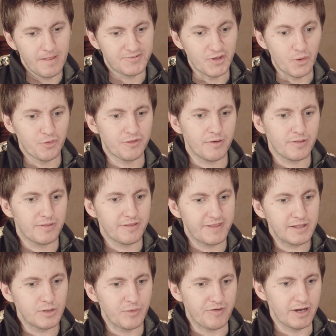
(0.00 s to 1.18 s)
so the
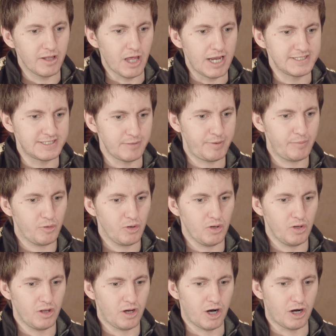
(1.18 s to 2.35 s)
thing that we find a lot is that
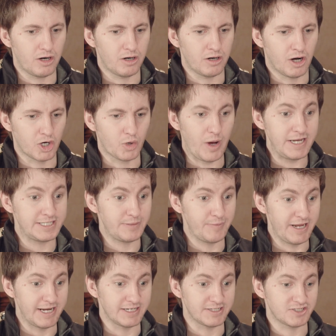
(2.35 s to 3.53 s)
people are quite
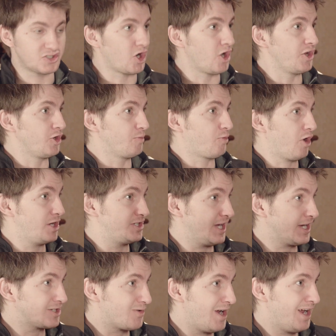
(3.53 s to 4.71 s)
intimidated to start a new
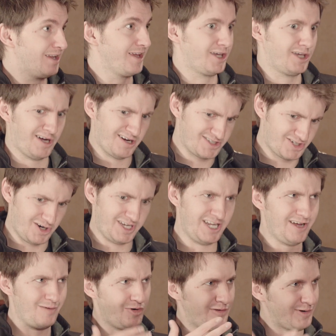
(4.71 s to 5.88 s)
project, right? Like you got to start a
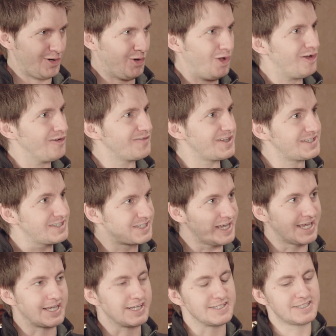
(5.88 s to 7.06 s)
GitHub repo and all of these
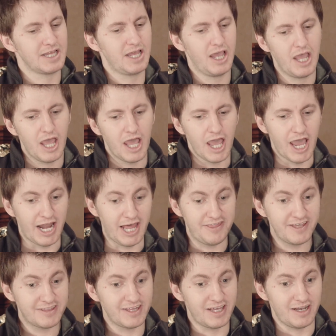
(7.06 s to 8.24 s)
things. And I
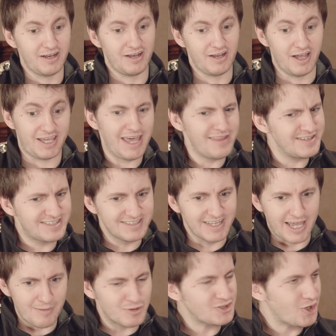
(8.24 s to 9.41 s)
think that, again, this is
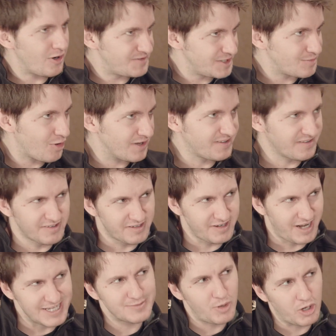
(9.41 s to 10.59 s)
like Ember's RFC process is a
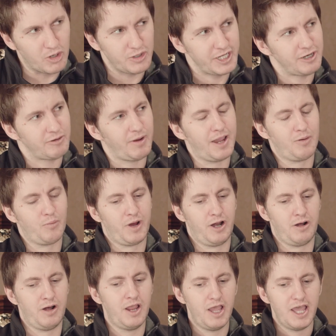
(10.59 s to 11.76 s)
nice model here, right?
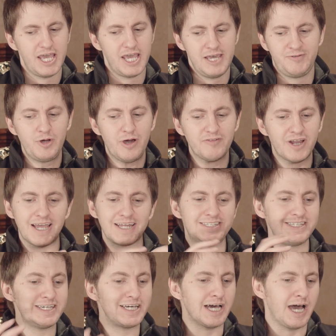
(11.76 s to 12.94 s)
Where if you have an
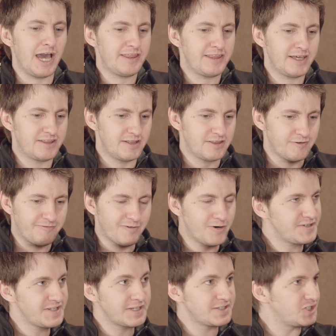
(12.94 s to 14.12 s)
idea, I think that the
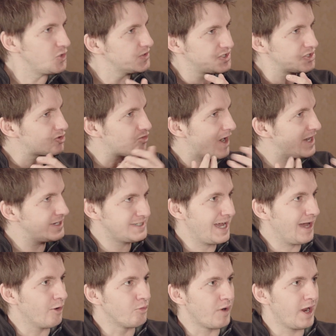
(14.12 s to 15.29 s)
first thing to do is just write it
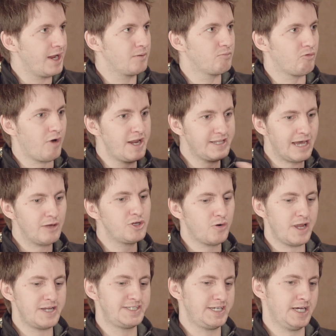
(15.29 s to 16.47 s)
down, right? Write down
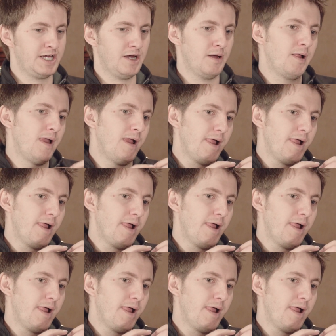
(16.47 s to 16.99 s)
your idea,